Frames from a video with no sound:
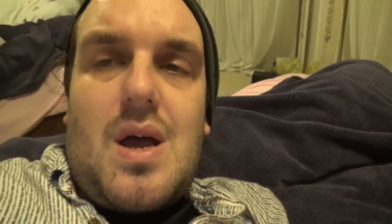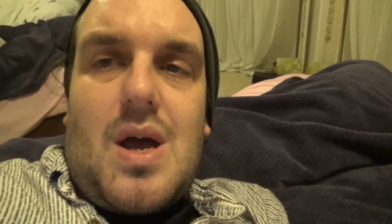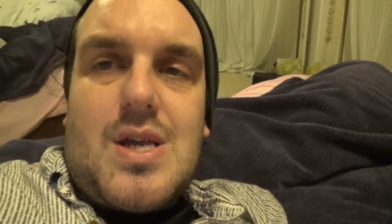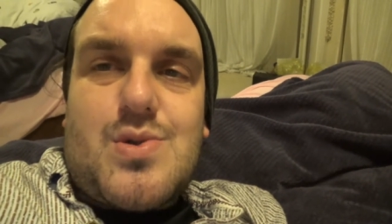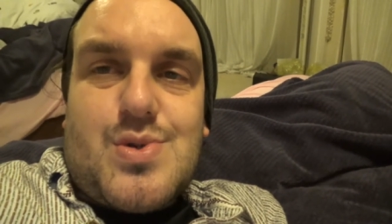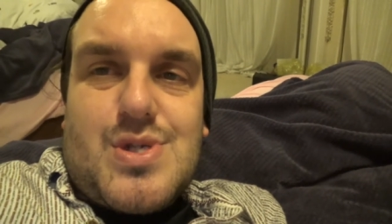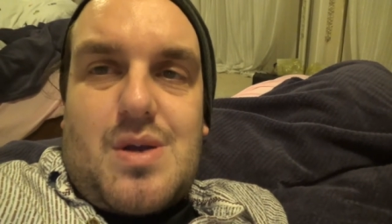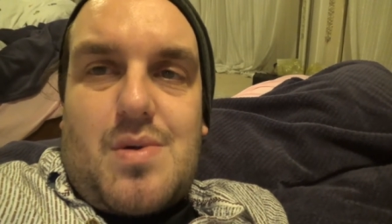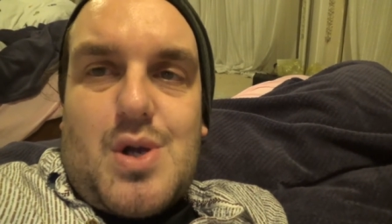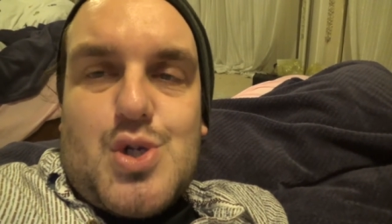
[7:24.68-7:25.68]
as you'll
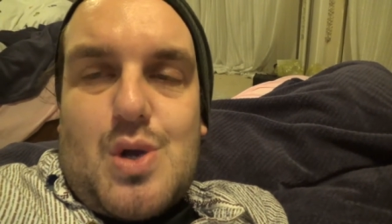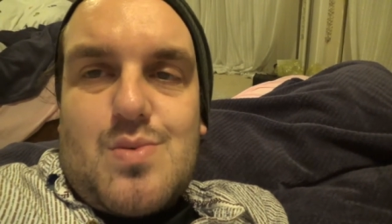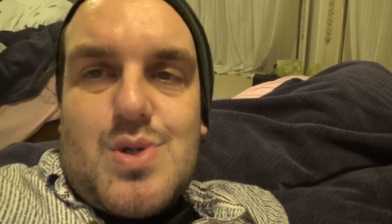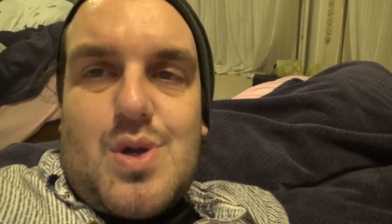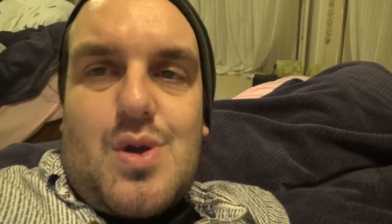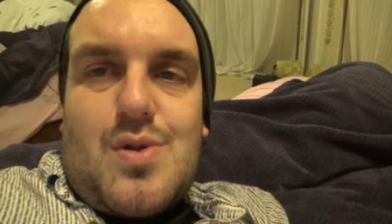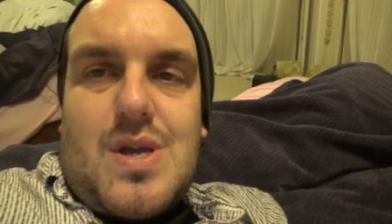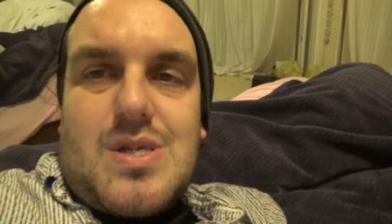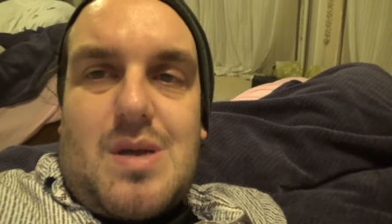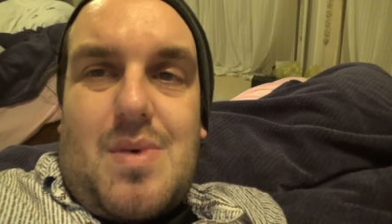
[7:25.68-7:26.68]
see when I show them to you,
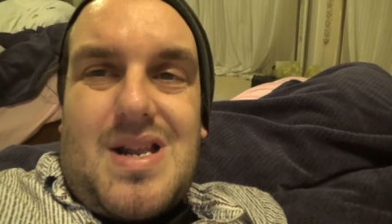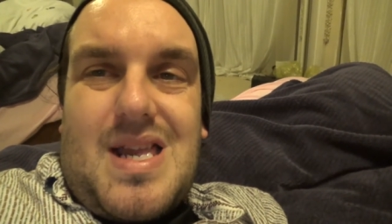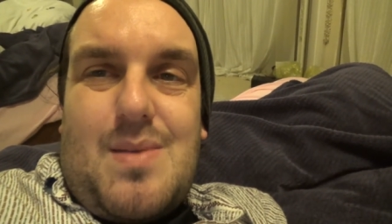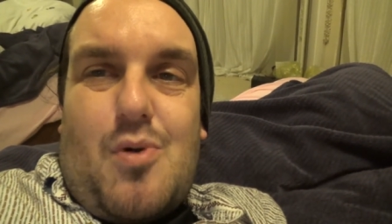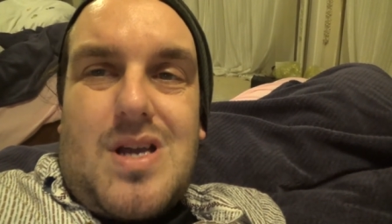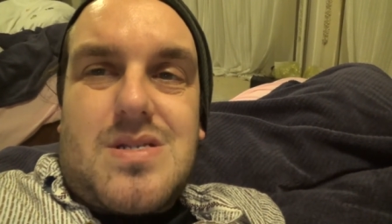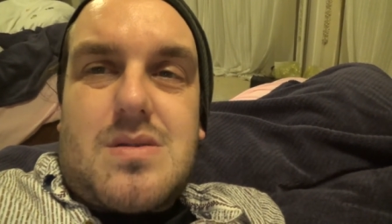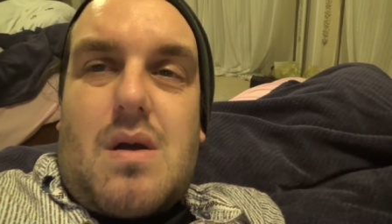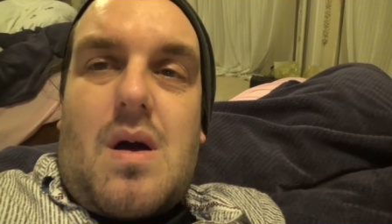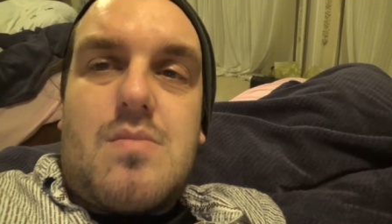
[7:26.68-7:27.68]
things like my knee
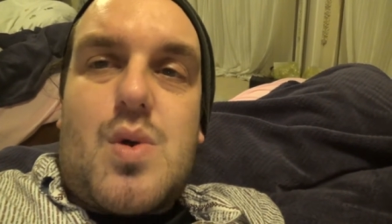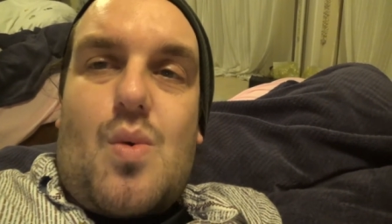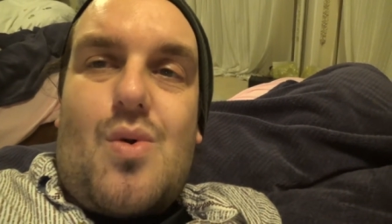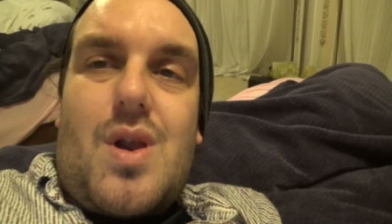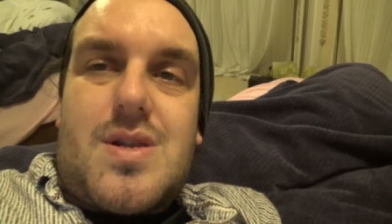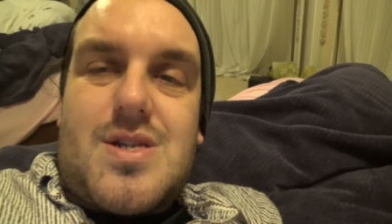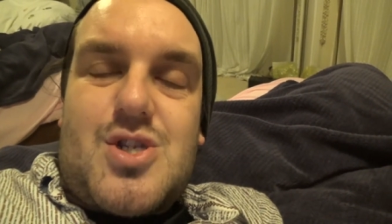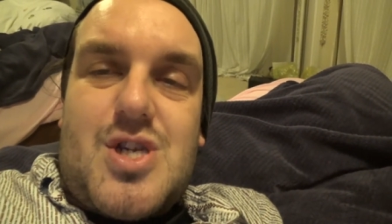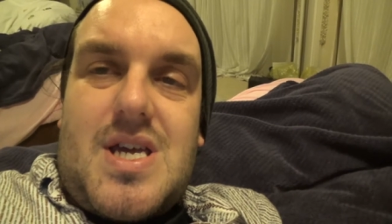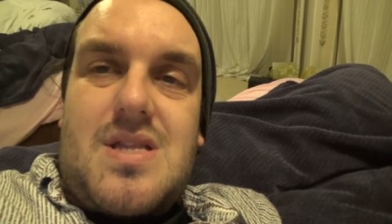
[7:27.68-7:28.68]
braces can't be worn under
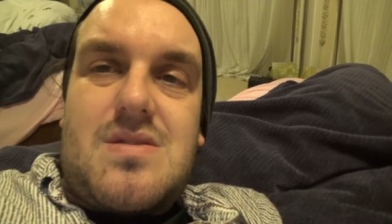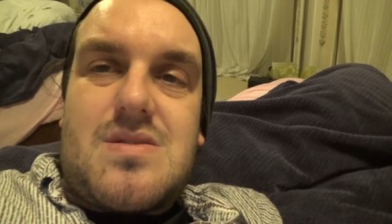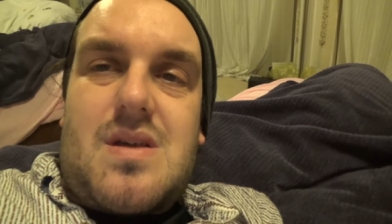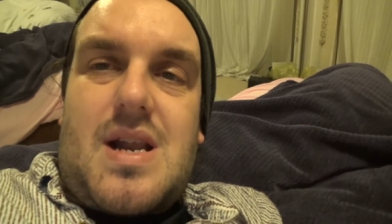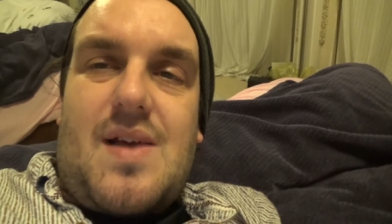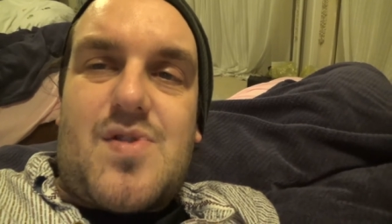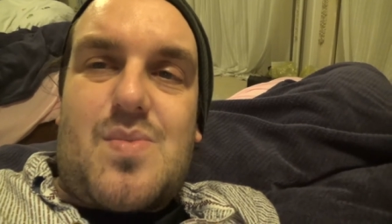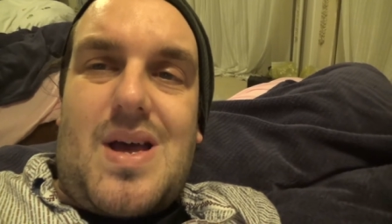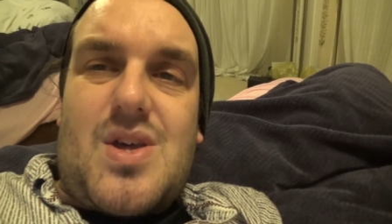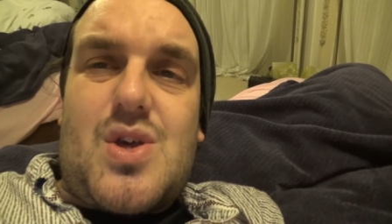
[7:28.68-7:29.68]
jeans. I'd have to
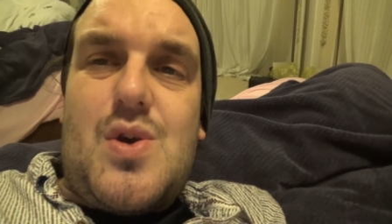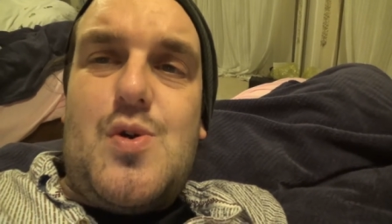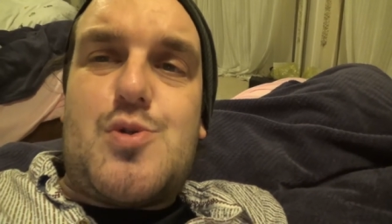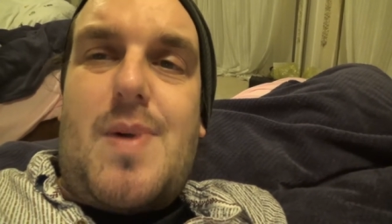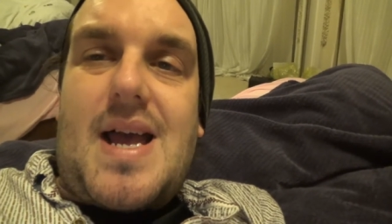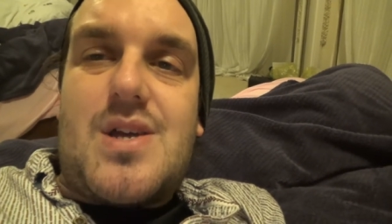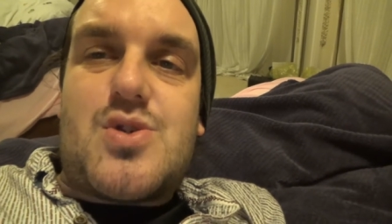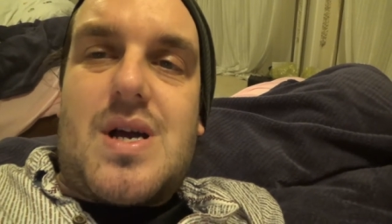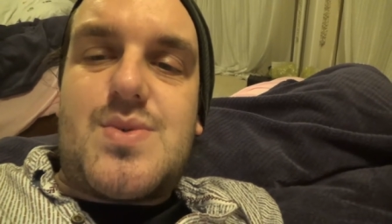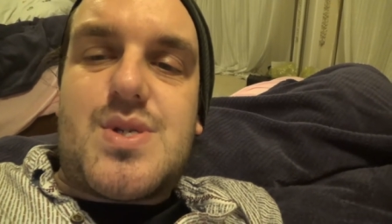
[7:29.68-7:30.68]
wear huge baggy
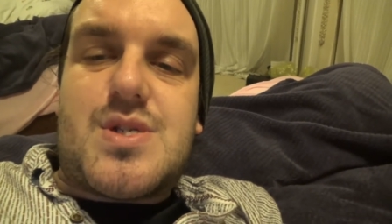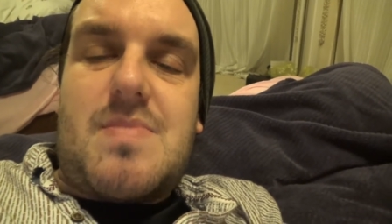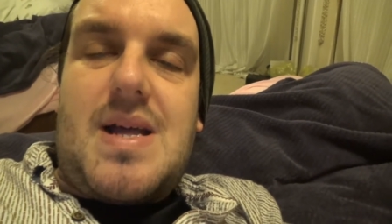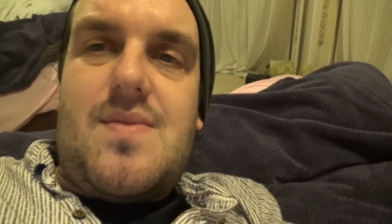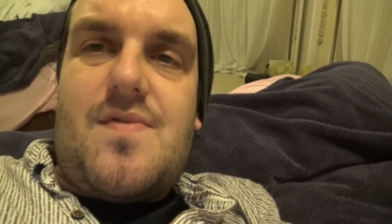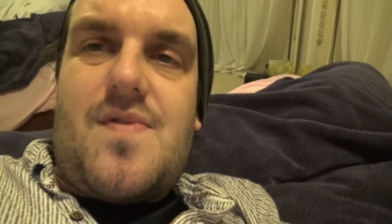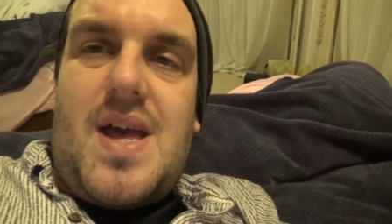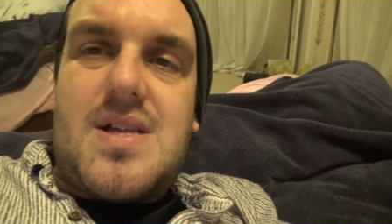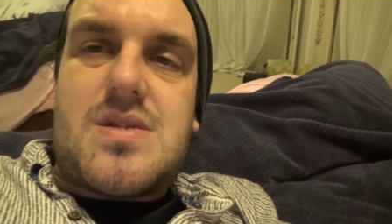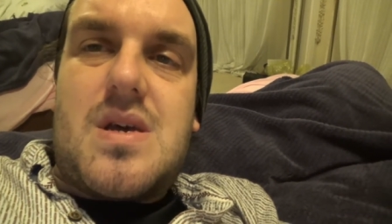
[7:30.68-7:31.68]
trousers to make them
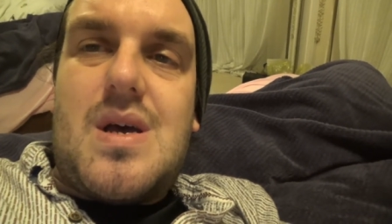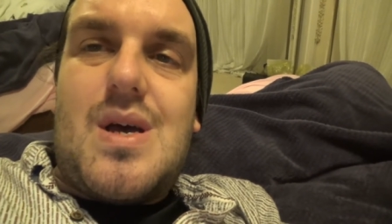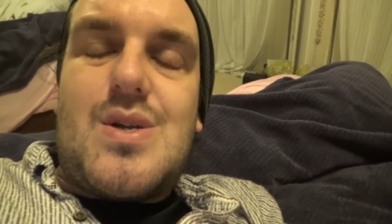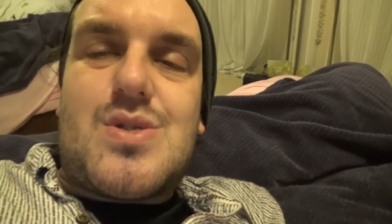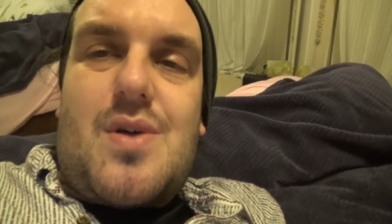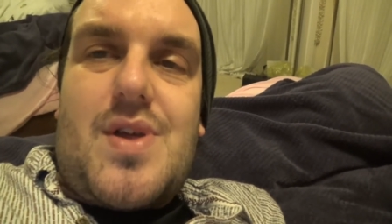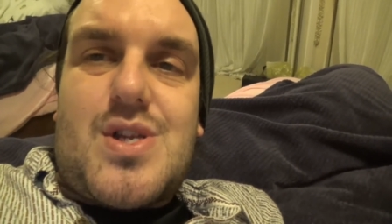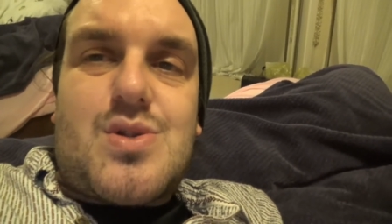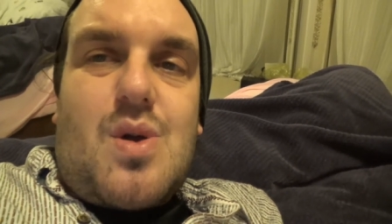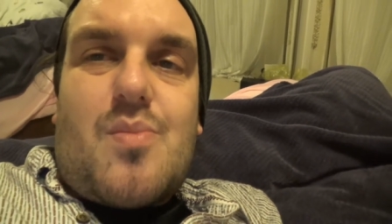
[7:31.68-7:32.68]
fit, so they're
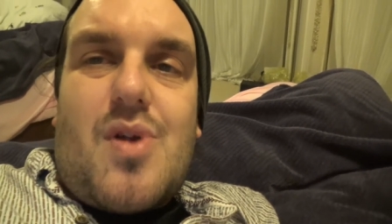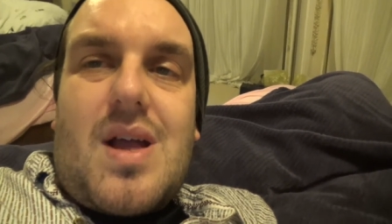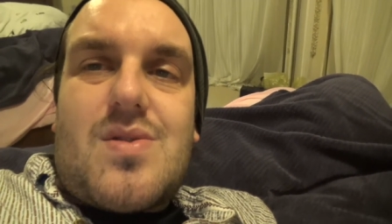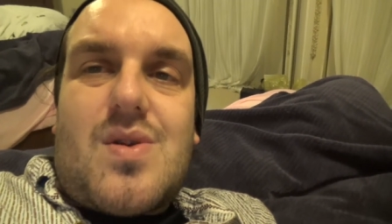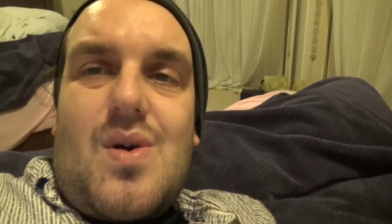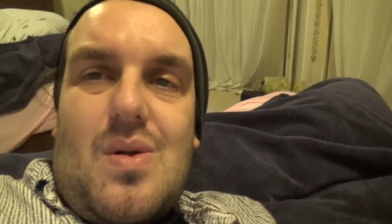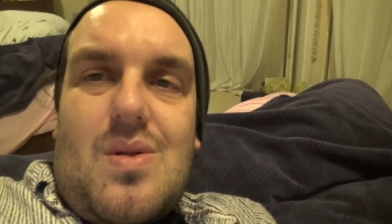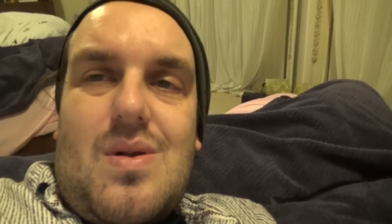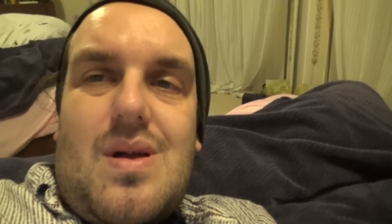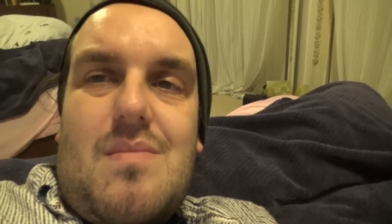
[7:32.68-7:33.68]
just not
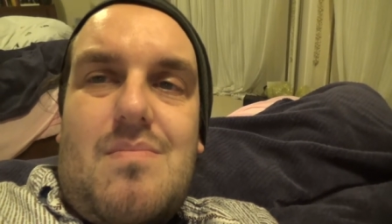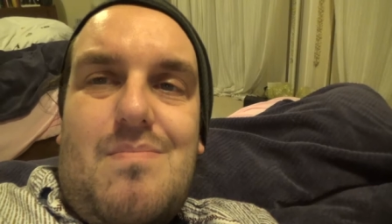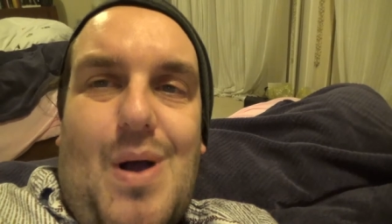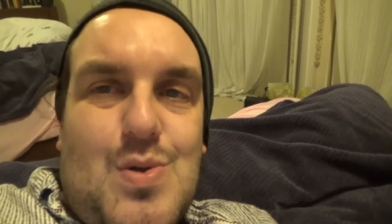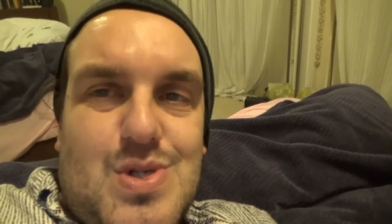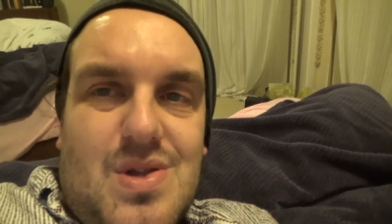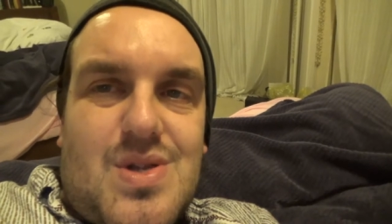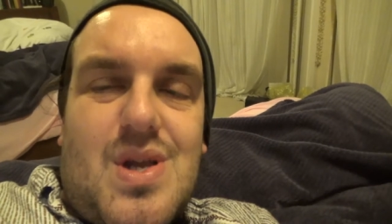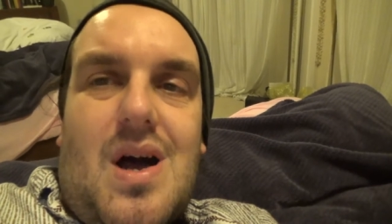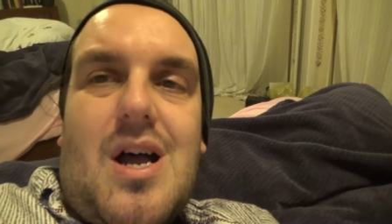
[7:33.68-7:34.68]
practical most of the
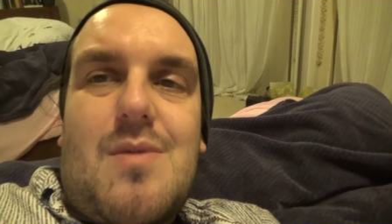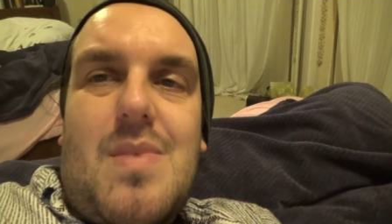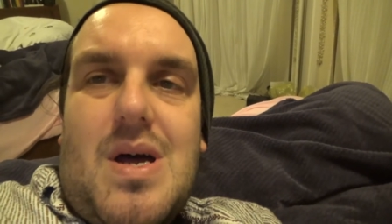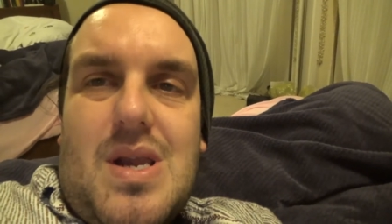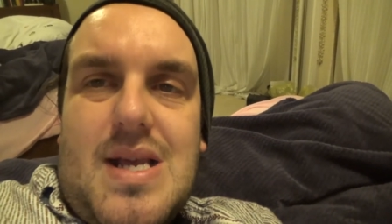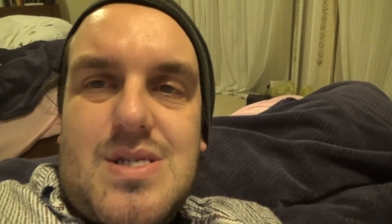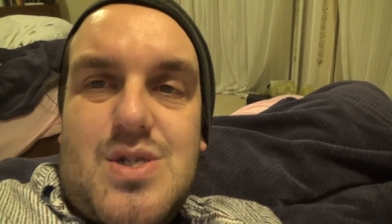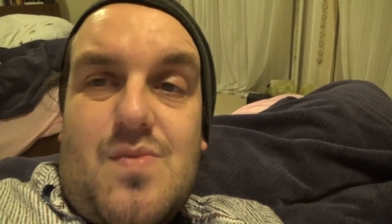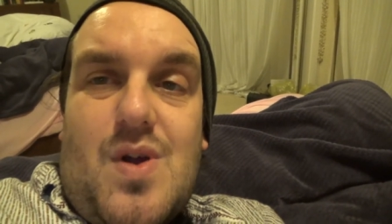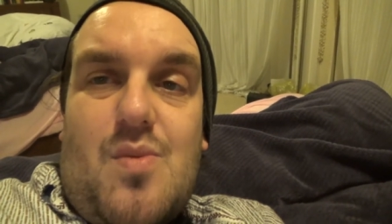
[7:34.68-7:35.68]
time unless
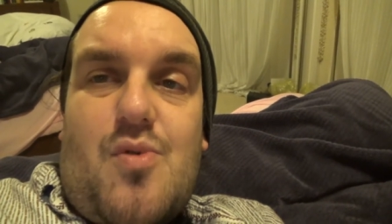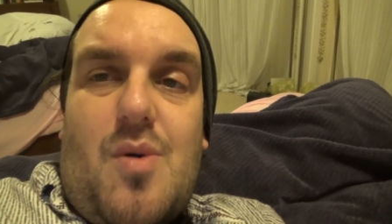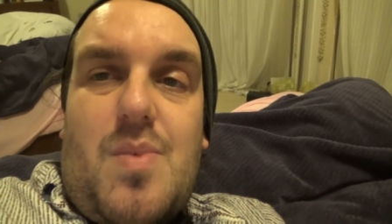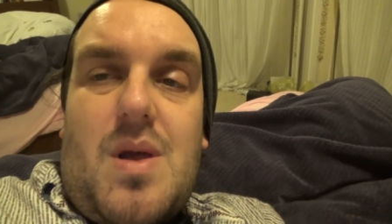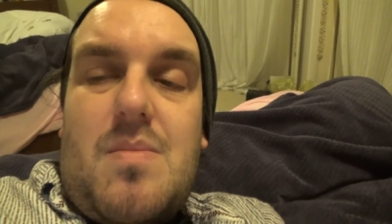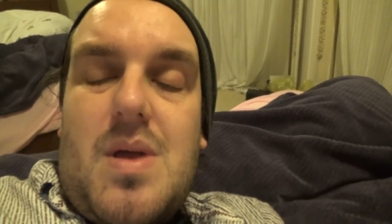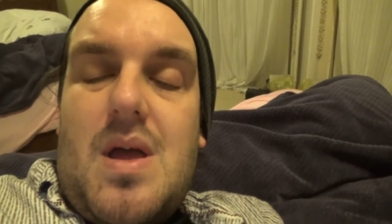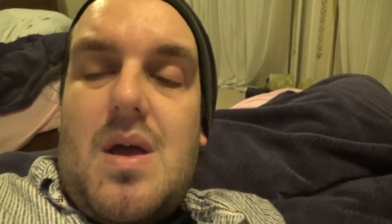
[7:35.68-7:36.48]
it's a real problem.